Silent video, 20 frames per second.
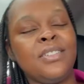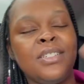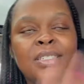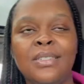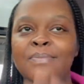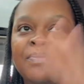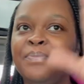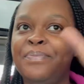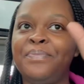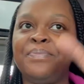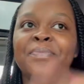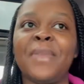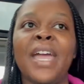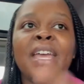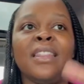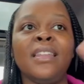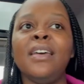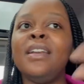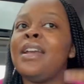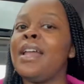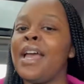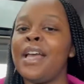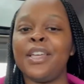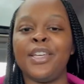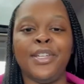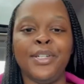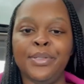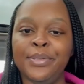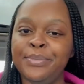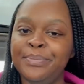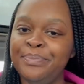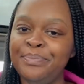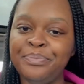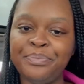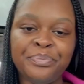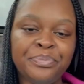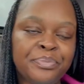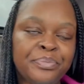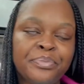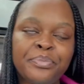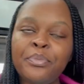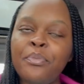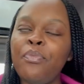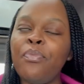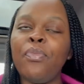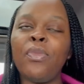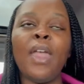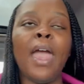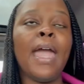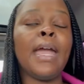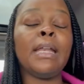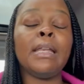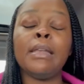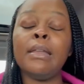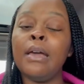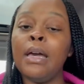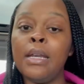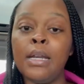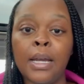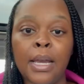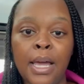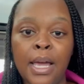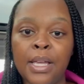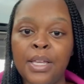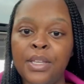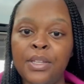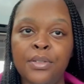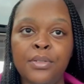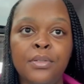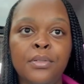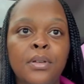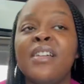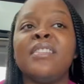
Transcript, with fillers: Just, mm-mm, ain't none of that cute ain't none of that cute.